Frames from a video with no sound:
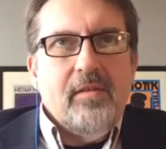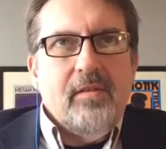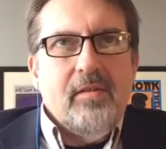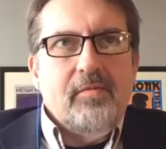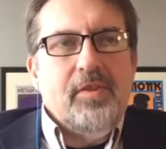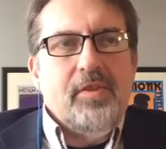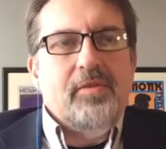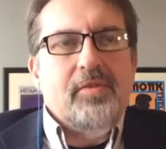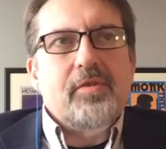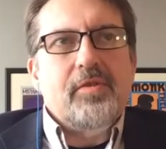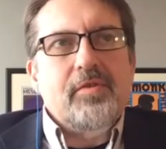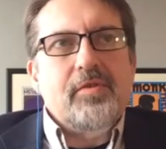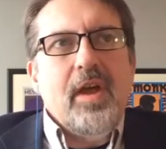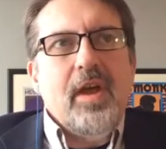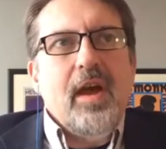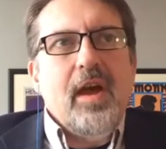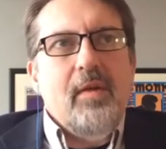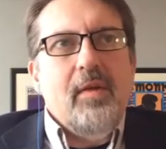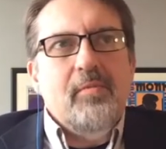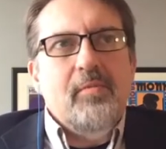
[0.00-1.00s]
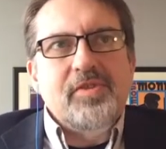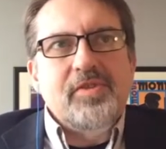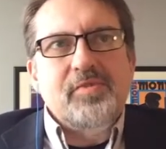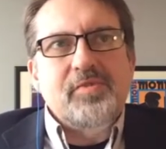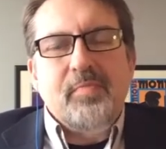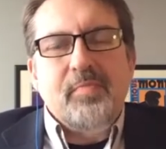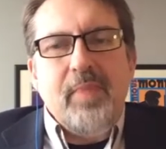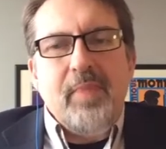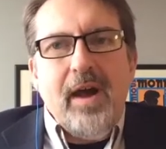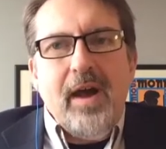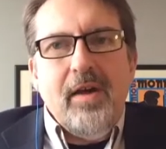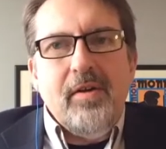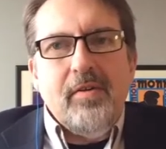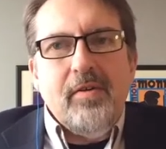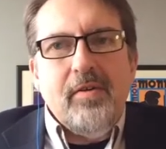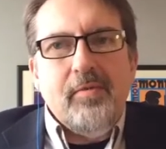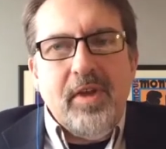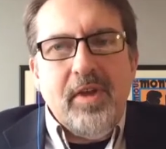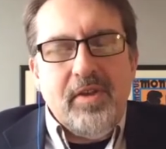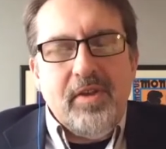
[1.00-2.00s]
We learned how much
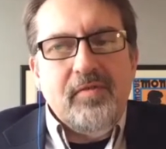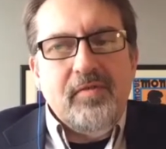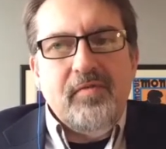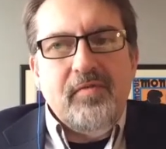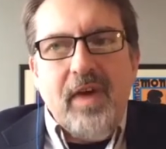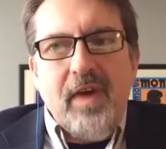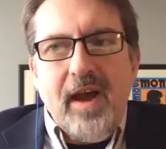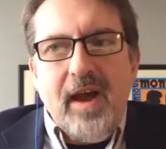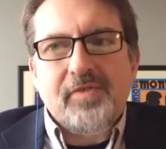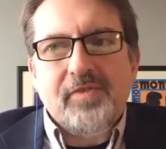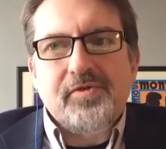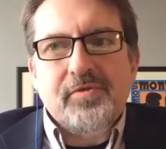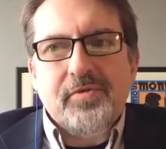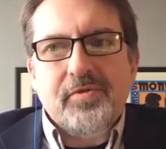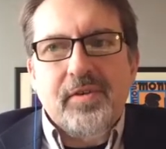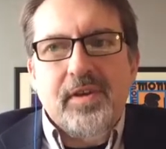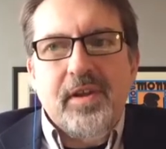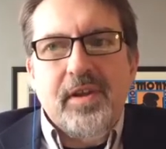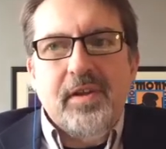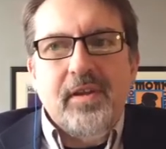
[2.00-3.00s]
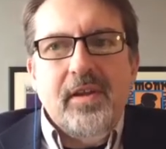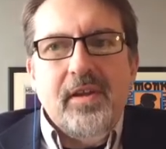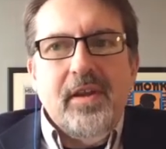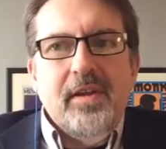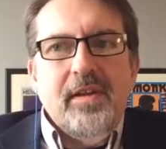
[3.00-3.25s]
biomanufacturing